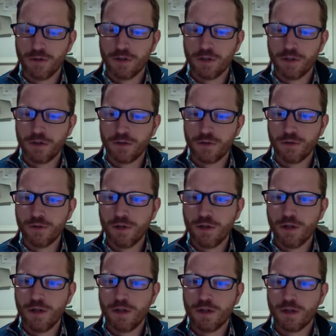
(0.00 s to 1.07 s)
need to
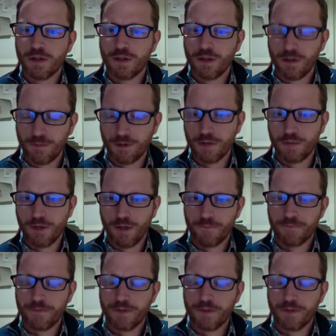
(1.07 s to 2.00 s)
email me.